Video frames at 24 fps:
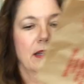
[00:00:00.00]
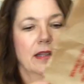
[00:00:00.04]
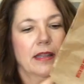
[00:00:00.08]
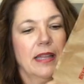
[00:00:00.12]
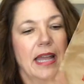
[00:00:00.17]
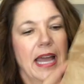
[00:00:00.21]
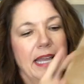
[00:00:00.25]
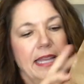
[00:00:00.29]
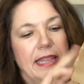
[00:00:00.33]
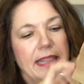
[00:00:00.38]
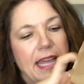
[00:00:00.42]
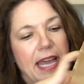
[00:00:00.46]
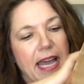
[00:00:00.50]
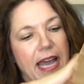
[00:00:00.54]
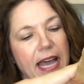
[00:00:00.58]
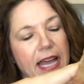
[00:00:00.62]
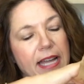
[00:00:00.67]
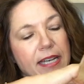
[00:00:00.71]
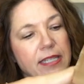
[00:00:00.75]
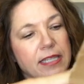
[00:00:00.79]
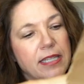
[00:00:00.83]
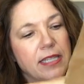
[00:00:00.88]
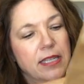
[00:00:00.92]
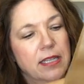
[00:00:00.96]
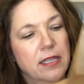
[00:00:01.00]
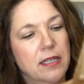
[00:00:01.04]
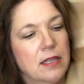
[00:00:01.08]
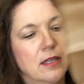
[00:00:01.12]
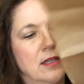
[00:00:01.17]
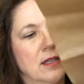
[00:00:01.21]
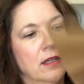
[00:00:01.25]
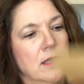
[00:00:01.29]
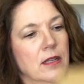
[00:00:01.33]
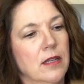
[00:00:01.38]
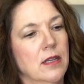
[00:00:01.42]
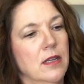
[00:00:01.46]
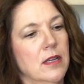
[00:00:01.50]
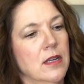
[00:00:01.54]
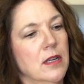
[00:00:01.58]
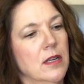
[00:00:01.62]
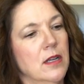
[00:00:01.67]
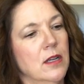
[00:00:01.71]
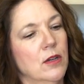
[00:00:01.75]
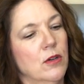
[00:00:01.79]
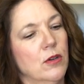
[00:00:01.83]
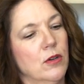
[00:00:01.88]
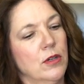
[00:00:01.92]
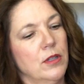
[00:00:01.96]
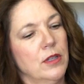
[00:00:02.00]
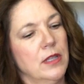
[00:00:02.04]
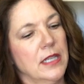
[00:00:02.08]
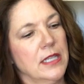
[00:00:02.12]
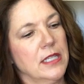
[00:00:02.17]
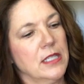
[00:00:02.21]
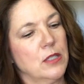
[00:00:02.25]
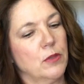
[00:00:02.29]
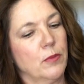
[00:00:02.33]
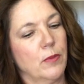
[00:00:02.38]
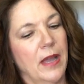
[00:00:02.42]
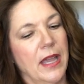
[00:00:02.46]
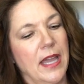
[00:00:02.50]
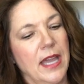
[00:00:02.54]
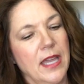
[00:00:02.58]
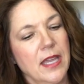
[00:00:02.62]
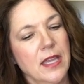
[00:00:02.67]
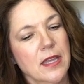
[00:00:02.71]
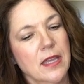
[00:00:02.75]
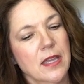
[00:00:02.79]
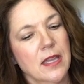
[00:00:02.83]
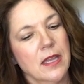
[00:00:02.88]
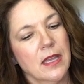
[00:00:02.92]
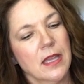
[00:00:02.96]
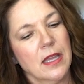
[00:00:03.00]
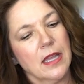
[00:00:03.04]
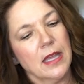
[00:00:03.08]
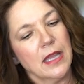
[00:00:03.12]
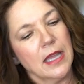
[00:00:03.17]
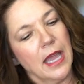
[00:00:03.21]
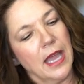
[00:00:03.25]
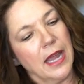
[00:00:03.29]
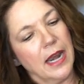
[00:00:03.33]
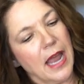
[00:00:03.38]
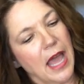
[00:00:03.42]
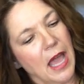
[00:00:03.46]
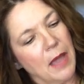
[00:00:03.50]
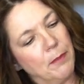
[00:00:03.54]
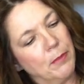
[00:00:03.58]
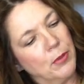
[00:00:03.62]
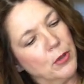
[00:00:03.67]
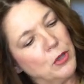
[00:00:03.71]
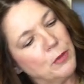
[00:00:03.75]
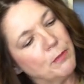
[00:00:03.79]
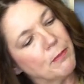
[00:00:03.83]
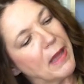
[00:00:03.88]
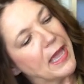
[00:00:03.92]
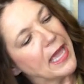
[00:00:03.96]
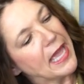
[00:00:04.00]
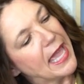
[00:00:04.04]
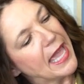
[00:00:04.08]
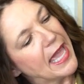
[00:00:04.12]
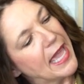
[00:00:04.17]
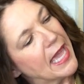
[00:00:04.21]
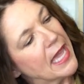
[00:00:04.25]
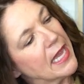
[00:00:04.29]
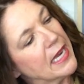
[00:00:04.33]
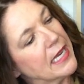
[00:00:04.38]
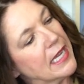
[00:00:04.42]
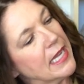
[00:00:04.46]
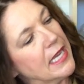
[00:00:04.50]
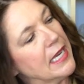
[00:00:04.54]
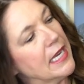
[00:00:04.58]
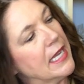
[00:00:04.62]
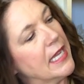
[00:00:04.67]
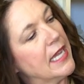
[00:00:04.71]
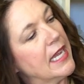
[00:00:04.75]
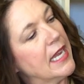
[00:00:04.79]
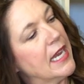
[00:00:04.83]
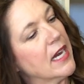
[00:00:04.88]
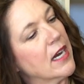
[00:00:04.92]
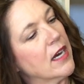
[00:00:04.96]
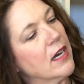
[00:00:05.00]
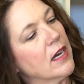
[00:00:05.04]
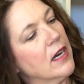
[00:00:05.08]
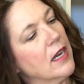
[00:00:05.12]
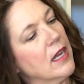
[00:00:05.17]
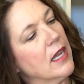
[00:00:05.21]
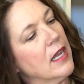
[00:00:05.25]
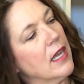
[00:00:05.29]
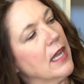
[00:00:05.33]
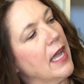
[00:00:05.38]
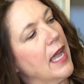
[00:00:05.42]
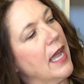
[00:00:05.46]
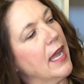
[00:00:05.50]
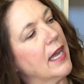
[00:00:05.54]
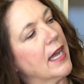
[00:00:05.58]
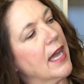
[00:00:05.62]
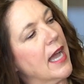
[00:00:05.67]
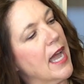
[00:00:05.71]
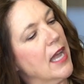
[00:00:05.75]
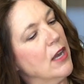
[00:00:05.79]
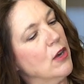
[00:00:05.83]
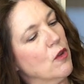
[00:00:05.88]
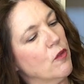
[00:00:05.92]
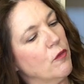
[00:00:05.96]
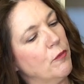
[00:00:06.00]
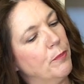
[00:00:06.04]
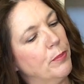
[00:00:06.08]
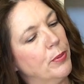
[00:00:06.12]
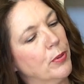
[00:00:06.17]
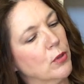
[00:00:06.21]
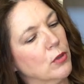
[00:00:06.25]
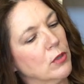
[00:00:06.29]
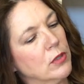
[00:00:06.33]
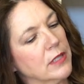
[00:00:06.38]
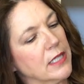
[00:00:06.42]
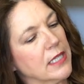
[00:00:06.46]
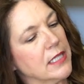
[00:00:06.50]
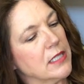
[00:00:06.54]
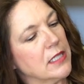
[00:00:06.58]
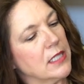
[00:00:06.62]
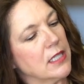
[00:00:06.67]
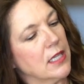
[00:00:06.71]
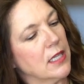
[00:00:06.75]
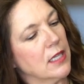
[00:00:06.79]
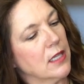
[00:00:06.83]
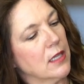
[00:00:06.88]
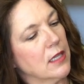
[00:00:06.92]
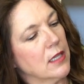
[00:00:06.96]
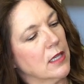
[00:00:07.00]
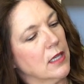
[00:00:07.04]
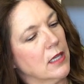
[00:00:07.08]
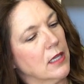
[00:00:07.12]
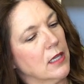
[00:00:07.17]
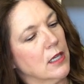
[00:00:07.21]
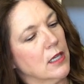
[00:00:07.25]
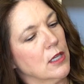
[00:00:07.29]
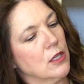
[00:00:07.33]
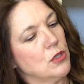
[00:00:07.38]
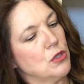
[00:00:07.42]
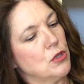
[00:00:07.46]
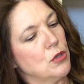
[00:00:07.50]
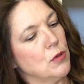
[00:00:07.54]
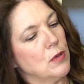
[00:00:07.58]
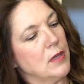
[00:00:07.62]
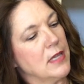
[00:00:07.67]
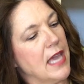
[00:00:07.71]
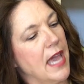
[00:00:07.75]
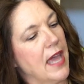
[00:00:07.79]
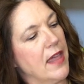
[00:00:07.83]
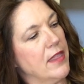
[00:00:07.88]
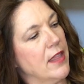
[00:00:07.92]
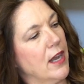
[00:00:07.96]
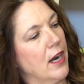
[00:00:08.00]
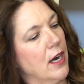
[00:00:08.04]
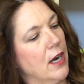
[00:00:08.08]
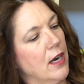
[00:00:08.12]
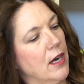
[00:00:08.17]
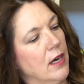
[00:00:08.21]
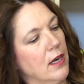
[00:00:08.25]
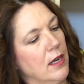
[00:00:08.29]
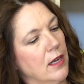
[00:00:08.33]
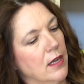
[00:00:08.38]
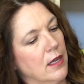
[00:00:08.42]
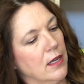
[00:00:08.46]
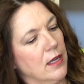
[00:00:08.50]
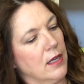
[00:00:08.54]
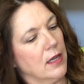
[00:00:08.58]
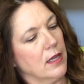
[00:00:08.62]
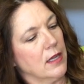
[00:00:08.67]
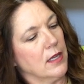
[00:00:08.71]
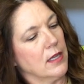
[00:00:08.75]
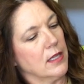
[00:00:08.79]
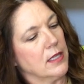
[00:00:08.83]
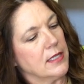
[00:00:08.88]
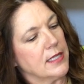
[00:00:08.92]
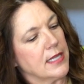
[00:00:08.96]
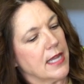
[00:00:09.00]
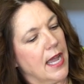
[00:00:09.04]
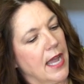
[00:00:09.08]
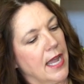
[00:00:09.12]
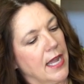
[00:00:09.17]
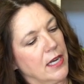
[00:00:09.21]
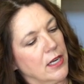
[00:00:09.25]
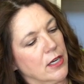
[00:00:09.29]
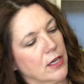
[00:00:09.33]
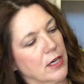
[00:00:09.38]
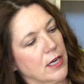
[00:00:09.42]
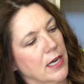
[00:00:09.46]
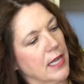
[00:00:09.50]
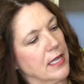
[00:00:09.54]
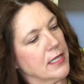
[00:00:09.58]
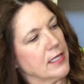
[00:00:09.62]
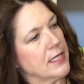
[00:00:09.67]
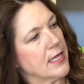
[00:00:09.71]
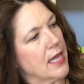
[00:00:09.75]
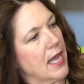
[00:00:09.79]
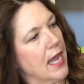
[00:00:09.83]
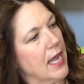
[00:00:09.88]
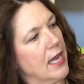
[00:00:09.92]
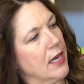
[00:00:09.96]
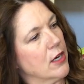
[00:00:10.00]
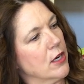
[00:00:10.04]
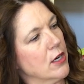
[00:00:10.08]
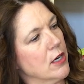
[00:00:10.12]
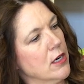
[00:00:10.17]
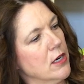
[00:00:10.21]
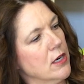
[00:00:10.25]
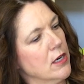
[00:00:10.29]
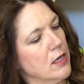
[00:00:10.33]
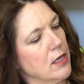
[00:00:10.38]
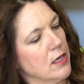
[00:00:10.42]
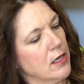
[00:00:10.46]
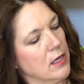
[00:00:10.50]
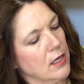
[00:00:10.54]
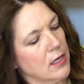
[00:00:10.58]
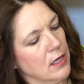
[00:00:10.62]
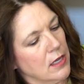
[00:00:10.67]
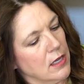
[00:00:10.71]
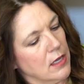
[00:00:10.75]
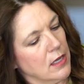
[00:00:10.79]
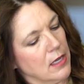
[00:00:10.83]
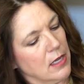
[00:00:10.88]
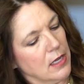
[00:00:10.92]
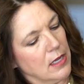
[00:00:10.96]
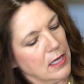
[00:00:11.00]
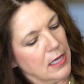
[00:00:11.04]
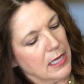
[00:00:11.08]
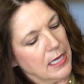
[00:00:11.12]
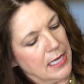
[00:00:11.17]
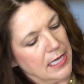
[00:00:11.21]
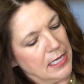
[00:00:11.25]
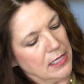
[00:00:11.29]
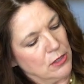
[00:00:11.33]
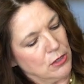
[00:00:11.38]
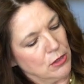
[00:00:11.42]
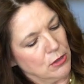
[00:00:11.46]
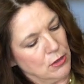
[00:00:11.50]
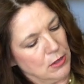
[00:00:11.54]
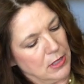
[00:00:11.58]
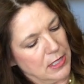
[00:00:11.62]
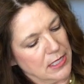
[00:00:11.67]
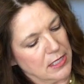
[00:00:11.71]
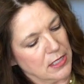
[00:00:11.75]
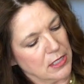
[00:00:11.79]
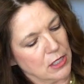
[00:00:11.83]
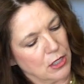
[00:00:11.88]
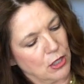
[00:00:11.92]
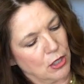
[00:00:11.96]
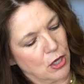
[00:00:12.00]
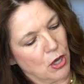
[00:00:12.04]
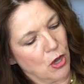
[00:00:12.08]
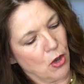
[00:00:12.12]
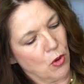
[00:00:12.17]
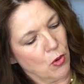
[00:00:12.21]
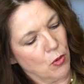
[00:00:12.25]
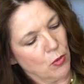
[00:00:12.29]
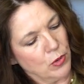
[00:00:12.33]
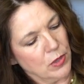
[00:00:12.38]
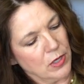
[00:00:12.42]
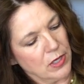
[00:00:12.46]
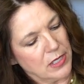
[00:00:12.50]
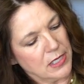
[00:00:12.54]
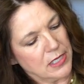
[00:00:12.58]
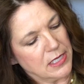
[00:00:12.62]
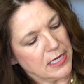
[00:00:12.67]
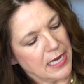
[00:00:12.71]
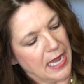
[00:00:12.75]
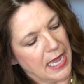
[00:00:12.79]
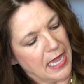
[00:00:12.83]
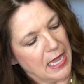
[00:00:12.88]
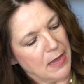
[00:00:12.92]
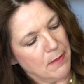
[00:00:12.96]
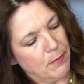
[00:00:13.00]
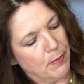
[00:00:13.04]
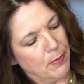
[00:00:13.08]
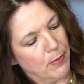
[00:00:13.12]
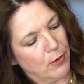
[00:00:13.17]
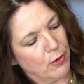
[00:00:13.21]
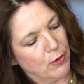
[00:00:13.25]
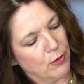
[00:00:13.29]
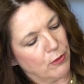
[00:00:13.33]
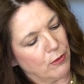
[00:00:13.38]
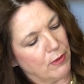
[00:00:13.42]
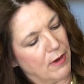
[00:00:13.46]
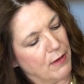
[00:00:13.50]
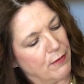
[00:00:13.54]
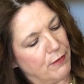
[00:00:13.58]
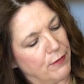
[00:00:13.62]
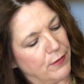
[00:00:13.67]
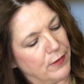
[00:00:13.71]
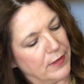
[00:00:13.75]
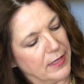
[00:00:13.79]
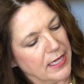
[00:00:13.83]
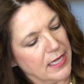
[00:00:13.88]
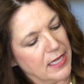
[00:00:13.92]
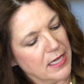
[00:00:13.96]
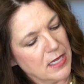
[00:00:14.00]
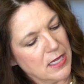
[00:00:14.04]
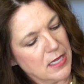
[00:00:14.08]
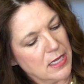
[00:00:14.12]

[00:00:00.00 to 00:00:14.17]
like that, or this way. And I put my hand in here and kind of pull it together tighter and tighter into this cone shape roughly